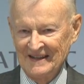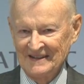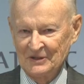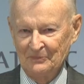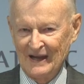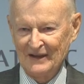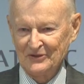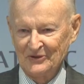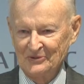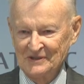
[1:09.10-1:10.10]
And the
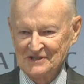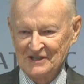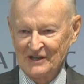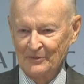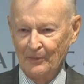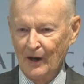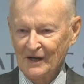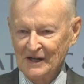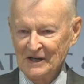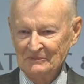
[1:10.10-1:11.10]
path on which they're
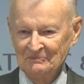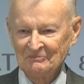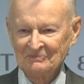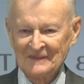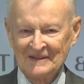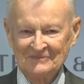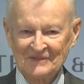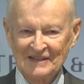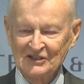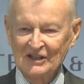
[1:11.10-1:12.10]
embarking
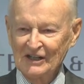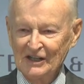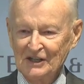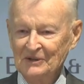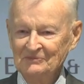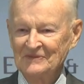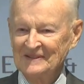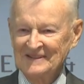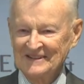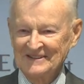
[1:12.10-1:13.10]
doesn't lead
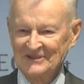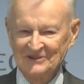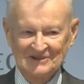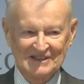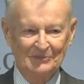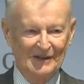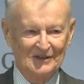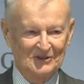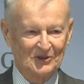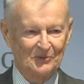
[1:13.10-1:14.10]
to
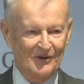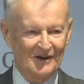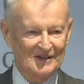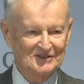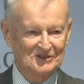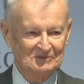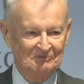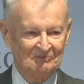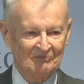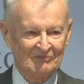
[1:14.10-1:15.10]
stability or progress.
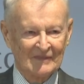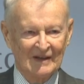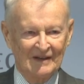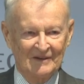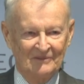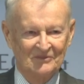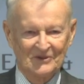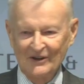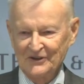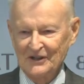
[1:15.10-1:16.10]

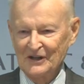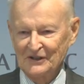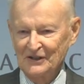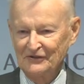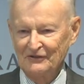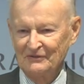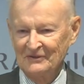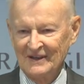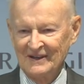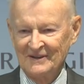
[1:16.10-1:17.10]
The alternative,
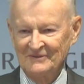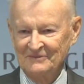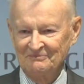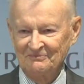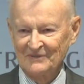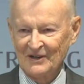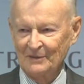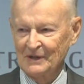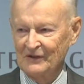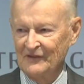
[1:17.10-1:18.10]

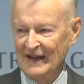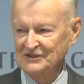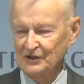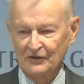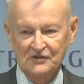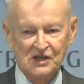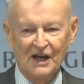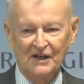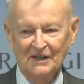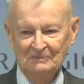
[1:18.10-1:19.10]
becoming a vassal of
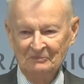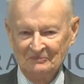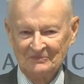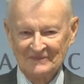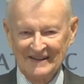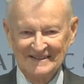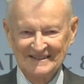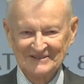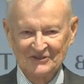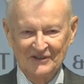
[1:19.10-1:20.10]
China,
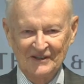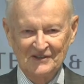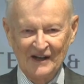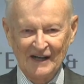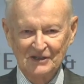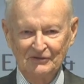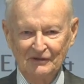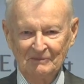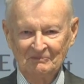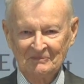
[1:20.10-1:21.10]
is not very
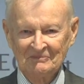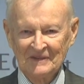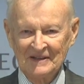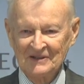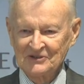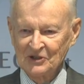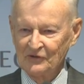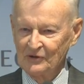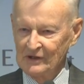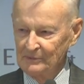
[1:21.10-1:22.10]
attractive. So
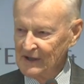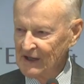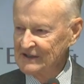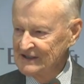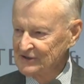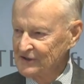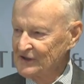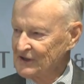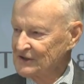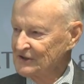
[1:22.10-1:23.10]
if you eliminate these
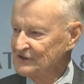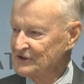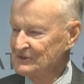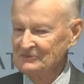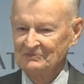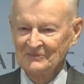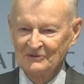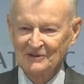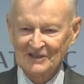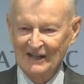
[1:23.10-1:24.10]
alternatives,
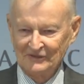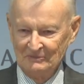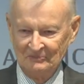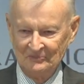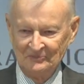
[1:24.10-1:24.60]
what's left?